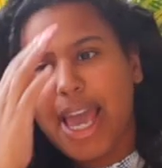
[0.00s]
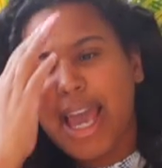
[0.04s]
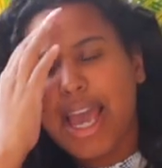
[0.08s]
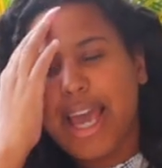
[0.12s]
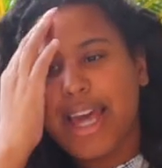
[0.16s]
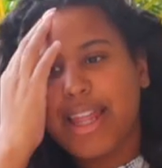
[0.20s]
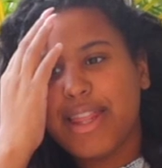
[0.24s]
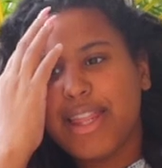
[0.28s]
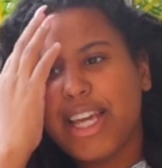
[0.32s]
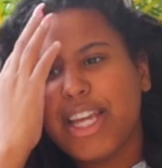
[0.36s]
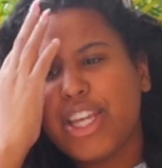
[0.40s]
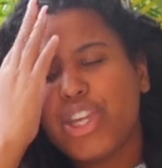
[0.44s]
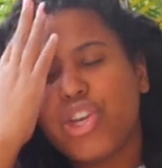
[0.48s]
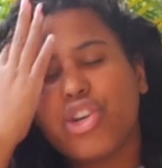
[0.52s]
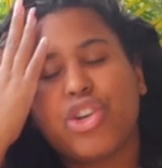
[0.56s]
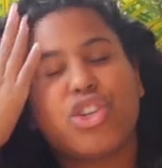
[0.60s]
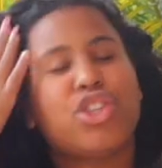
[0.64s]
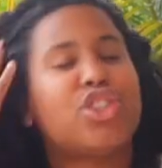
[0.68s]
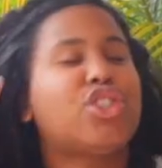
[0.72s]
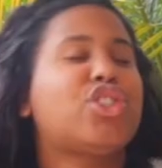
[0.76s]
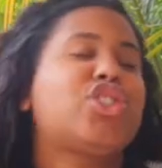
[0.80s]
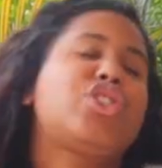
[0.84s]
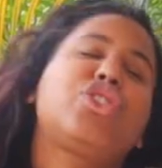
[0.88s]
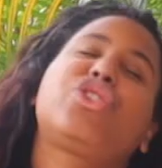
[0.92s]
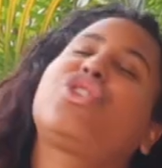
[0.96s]
and then you're
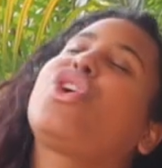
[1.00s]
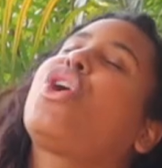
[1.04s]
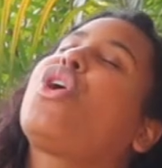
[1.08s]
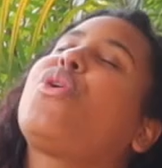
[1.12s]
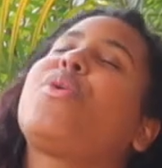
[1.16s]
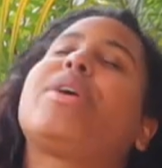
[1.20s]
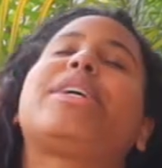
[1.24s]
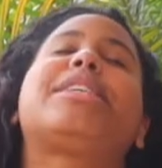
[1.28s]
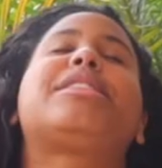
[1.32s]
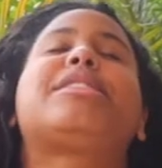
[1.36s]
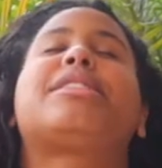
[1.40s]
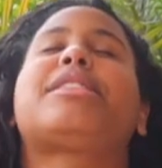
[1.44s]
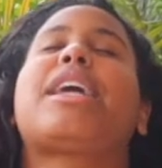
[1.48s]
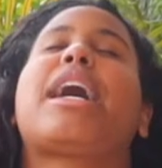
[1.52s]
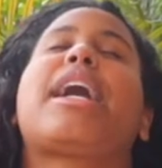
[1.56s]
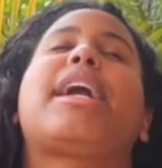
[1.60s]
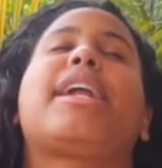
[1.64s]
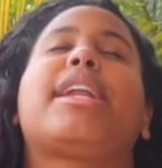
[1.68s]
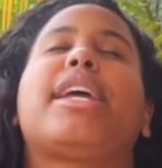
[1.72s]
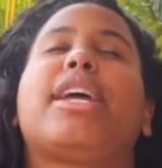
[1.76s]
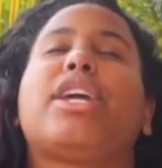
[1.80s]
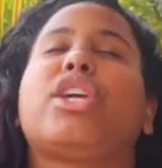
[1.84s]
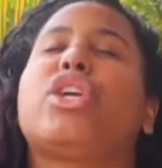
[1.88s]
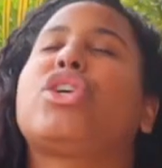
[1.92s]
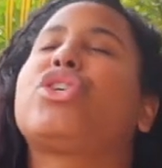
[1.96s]
so
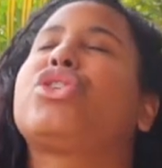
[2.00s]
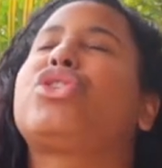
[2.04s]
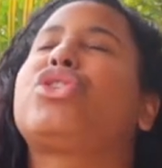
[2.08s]
excited